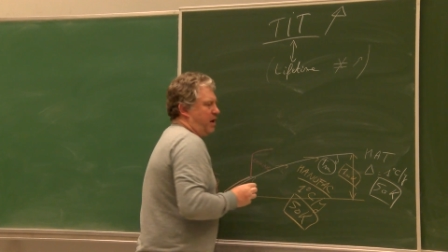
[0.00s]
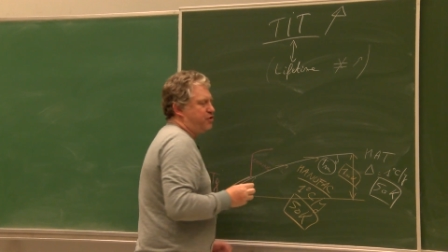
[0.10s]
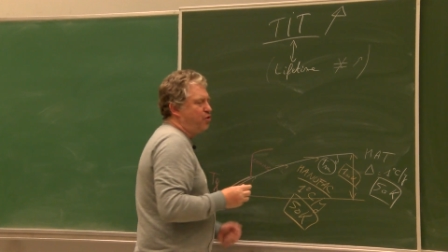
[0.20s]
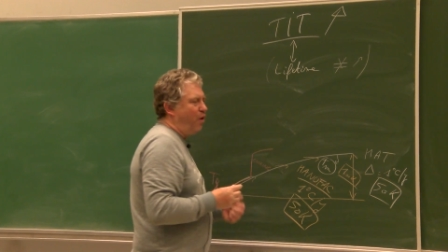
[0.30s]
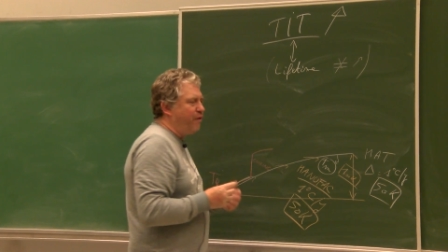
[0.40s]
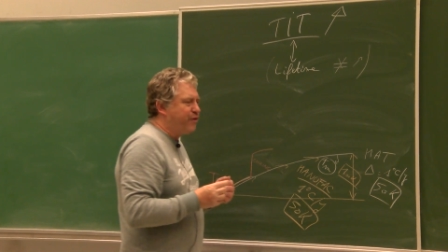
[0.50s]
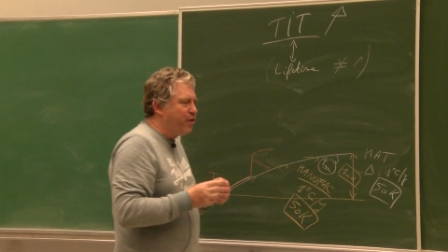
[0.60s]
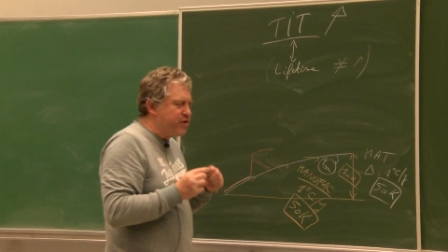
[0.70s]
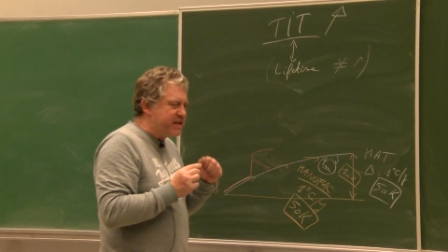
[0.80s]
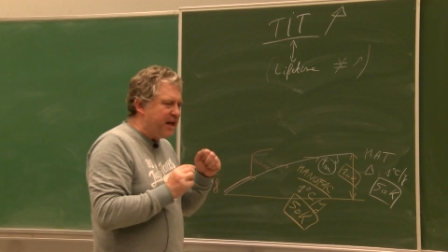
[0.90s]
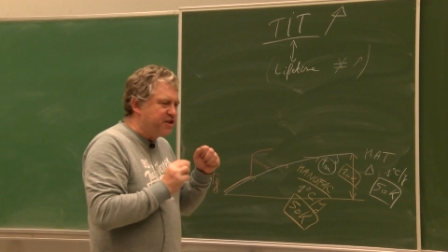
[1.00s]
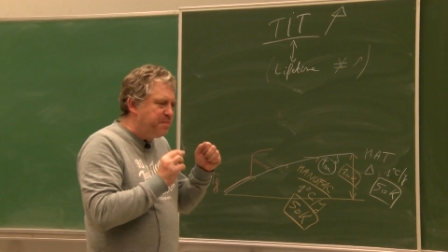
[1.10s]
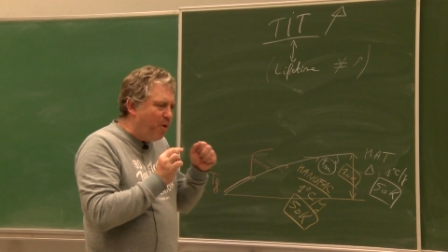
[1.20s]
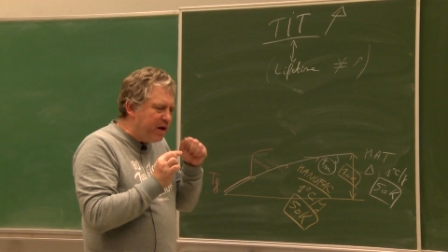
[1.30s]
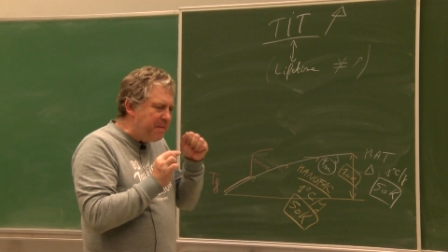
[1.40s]
So of course, there are
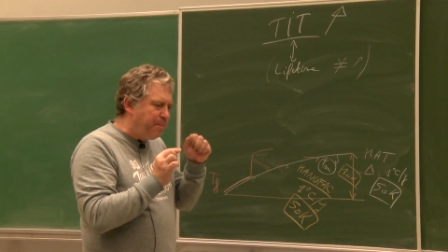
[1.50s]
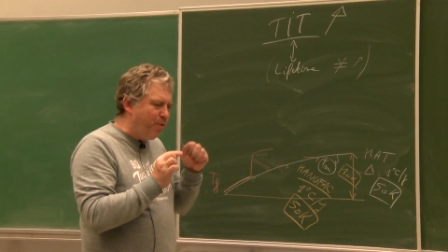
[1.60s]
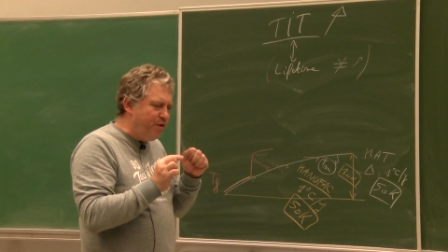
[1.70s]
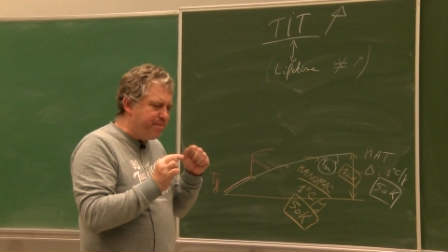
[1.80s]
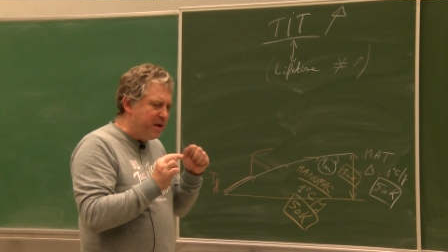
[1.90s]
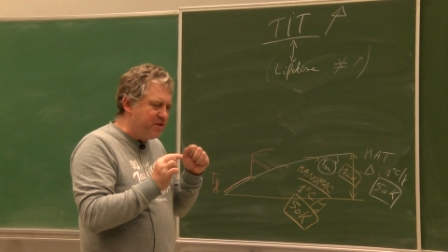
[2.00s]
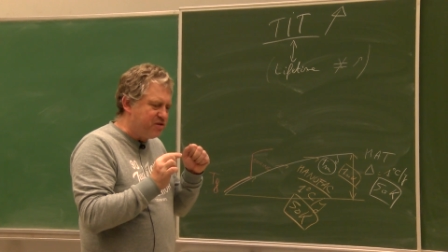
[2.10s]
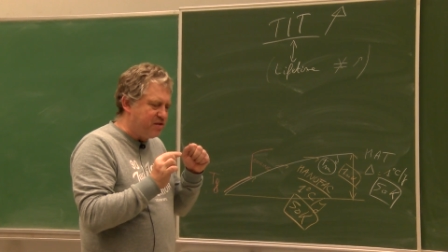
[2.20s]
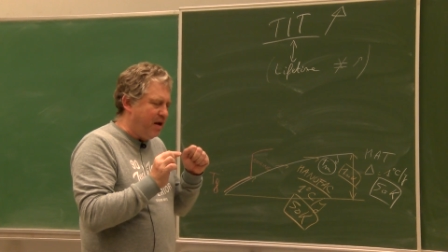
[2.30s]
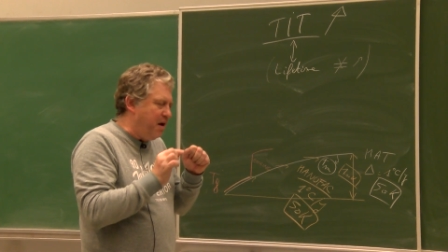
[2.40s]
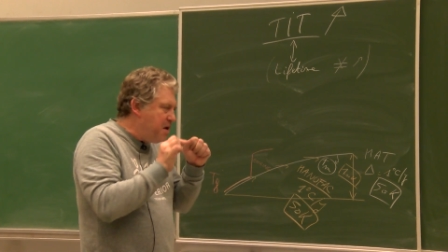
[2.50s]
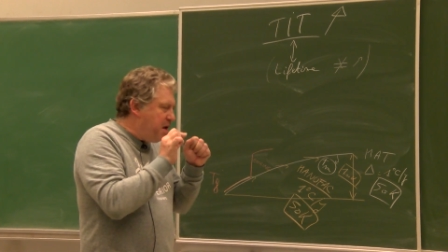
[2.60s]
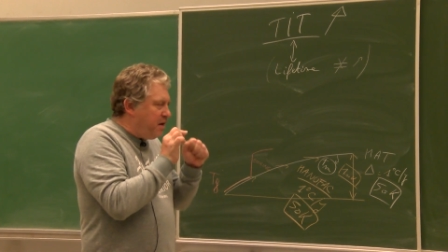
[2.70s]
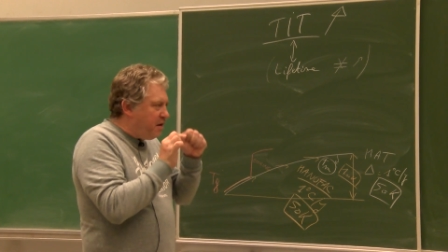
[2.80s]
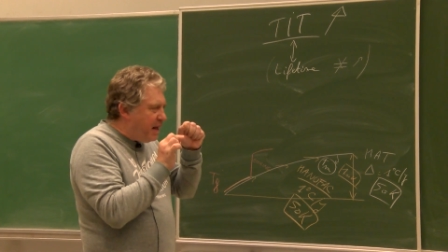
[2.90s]
small improvements.
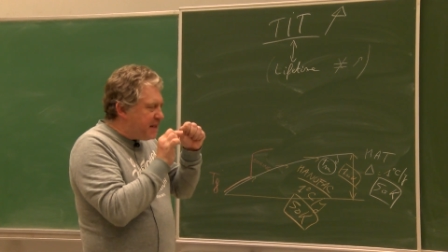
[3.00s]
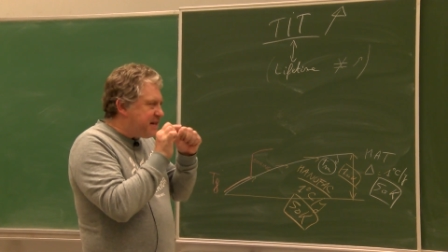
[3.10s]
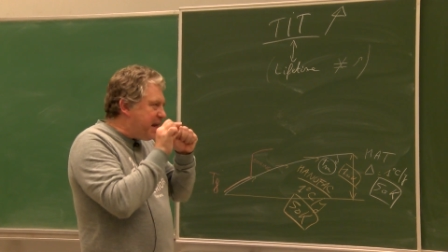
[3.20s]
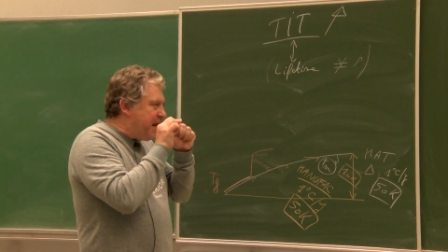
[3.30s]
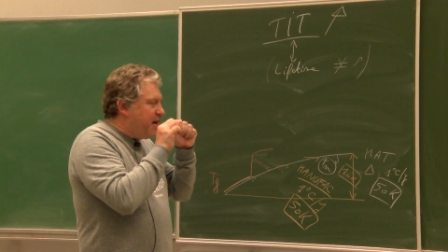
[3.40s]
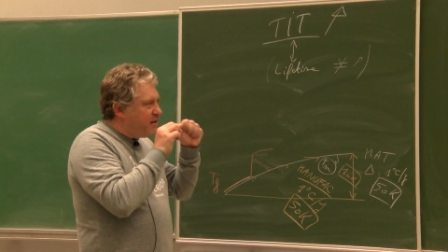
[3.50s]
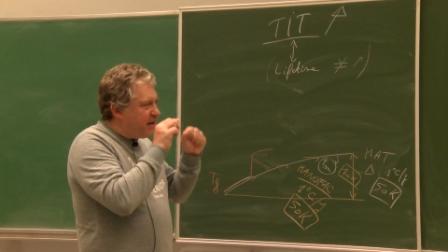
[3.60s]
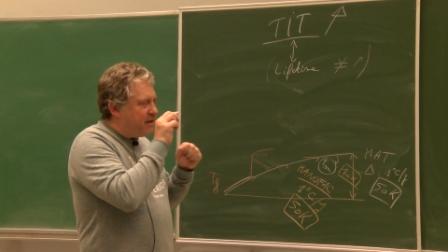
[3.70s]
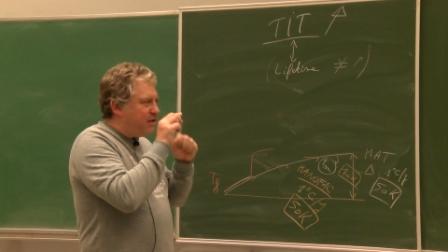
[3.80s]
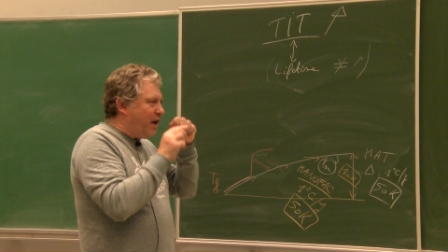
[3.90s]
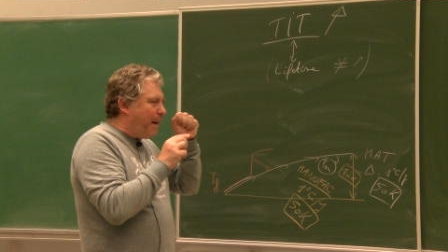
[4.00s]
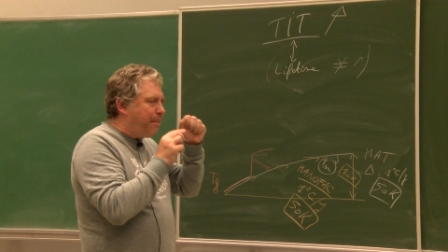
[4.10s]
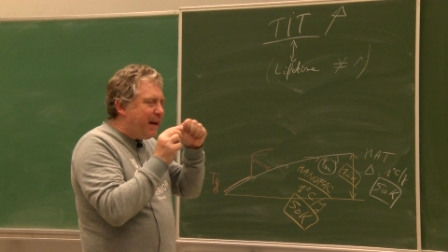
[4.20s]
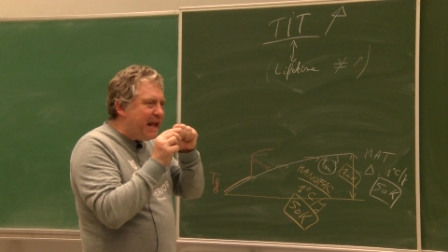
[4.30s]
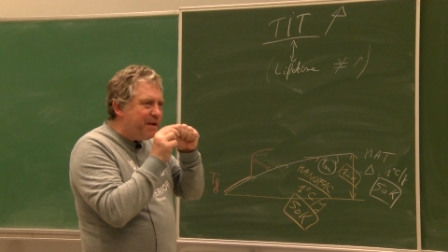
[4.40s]
Let's say that they are
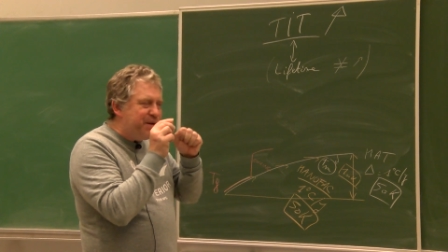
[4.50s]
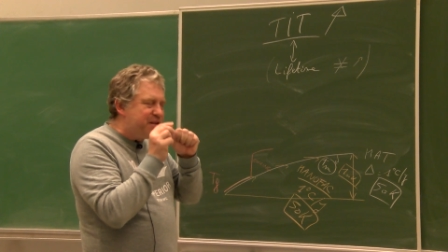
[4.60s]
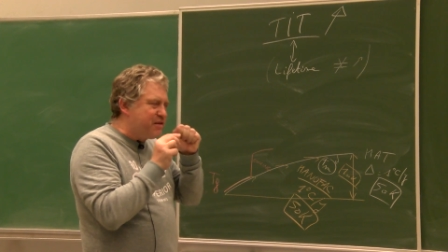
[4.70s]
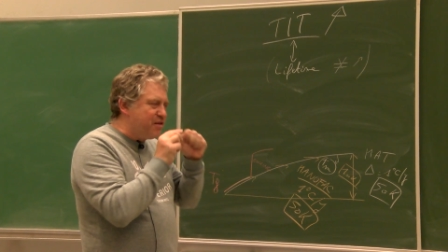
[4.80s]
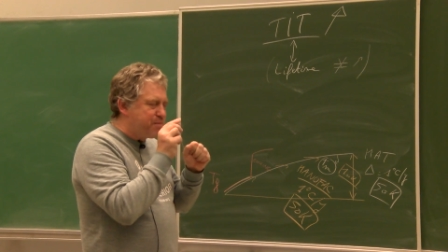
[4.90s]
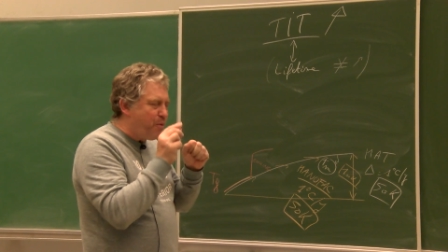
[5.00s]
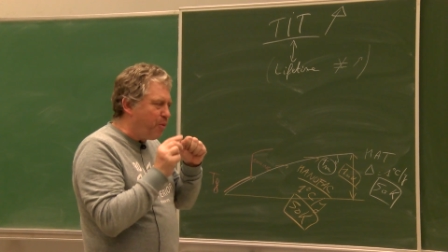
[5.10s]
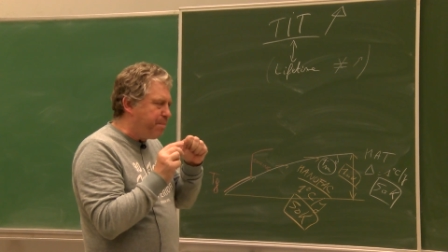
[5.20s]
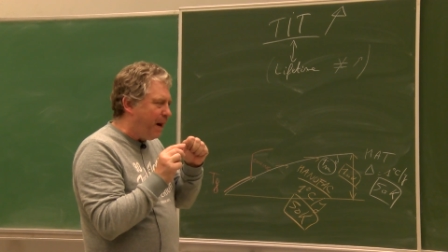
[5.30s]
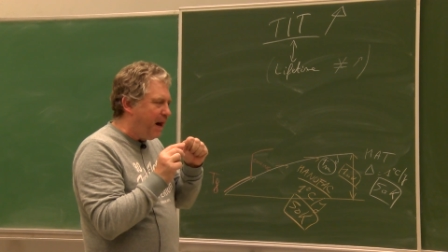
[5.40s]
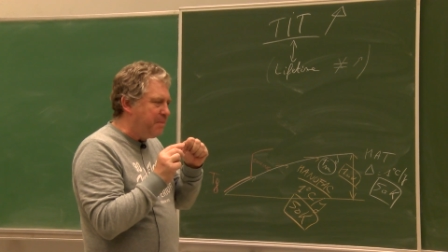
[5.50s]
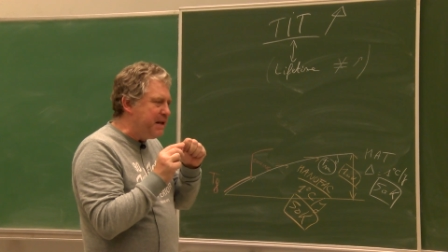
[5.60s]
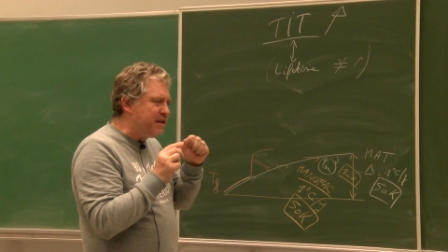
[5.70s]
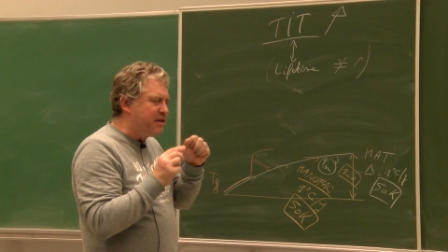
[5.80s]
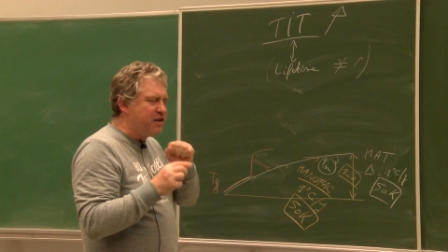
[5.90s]
playing with small
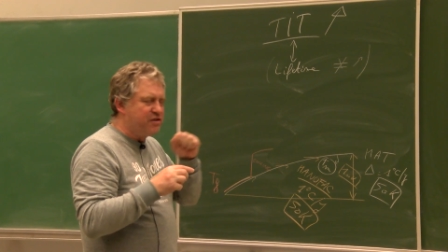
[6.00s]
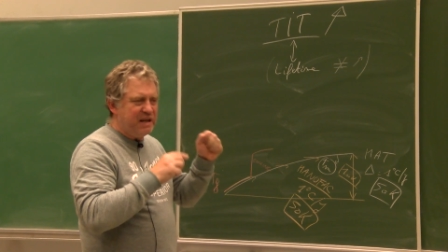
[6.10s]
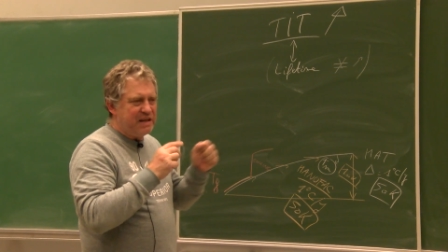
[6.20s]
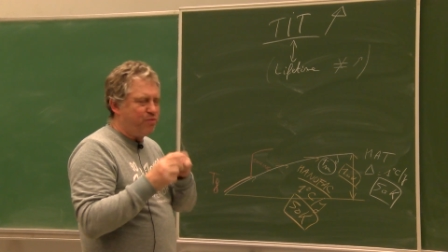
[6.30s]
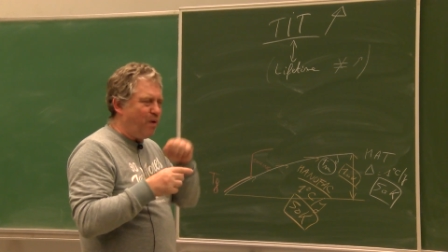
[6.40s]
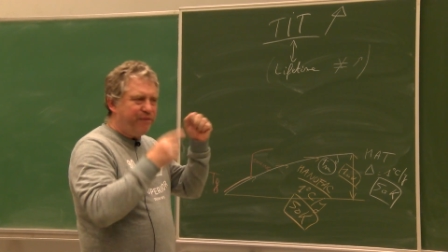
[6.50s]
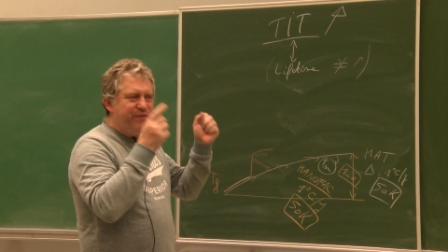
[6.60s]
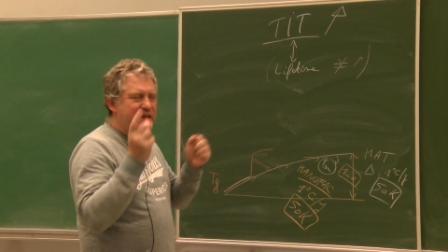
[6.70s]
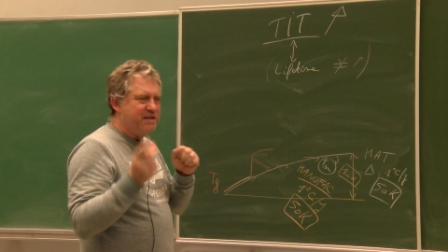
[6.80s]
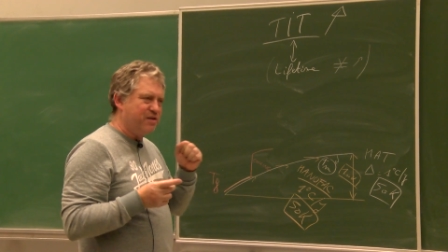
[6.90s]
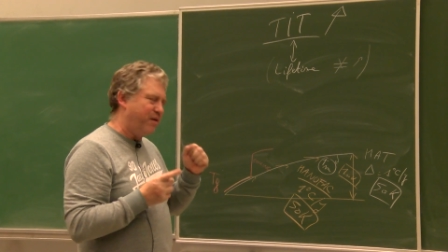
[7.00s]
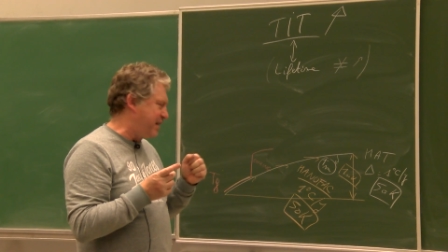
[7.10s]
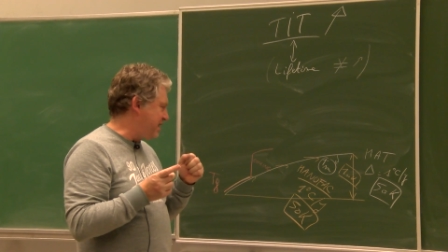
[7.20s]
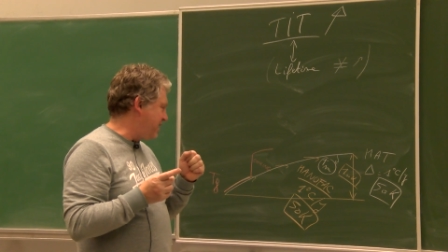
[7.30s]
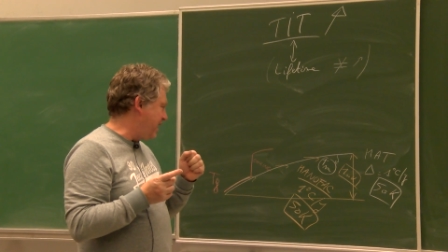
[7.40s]
parameters, there's roughness or
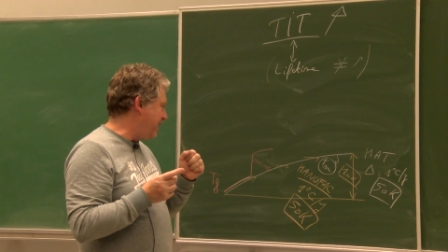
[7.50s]
things like